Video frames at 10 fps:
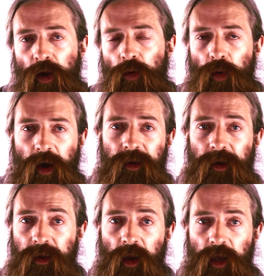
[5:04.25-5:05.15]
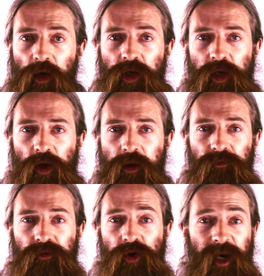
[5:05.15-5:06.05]
Whereas in cell culture, you're sort
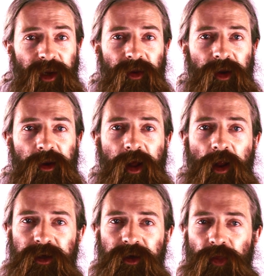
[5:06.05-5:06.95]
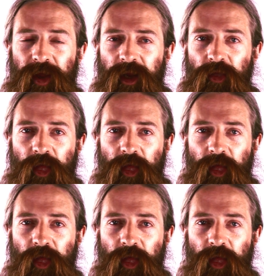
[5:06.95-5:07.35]
of tricking these cells into thinking